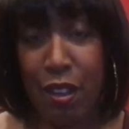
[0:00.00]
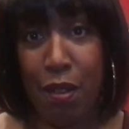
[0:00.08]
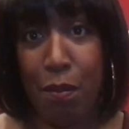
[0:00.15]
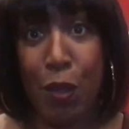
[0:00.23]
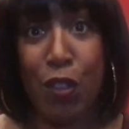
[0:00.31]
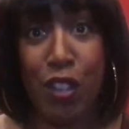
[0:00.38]

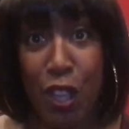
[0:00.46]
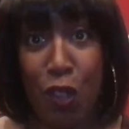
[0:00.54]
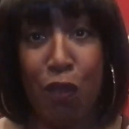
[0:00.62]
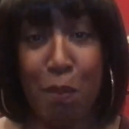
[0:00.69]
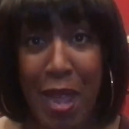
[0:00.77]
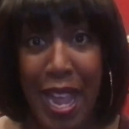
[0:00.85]
the music
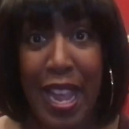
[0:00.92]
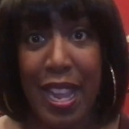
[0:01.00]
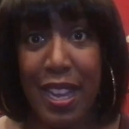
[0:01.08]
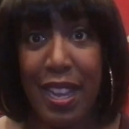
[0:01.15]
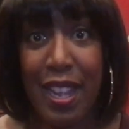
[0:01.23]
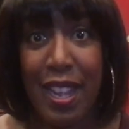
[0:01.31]
you've
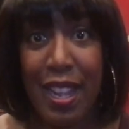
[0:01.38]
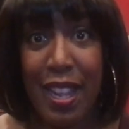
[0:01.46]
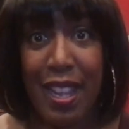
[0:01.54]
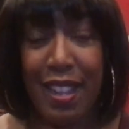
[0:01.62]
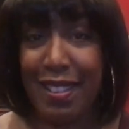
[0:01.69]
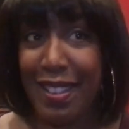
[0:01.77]
made
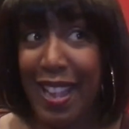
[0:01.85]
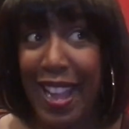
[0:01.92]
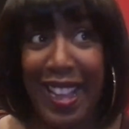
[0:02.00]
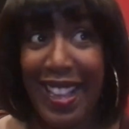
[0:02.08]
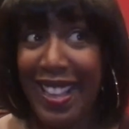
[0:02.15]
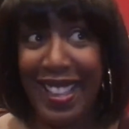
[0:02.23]
is
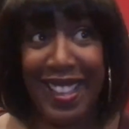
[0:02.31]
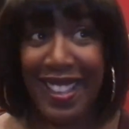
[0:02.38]
like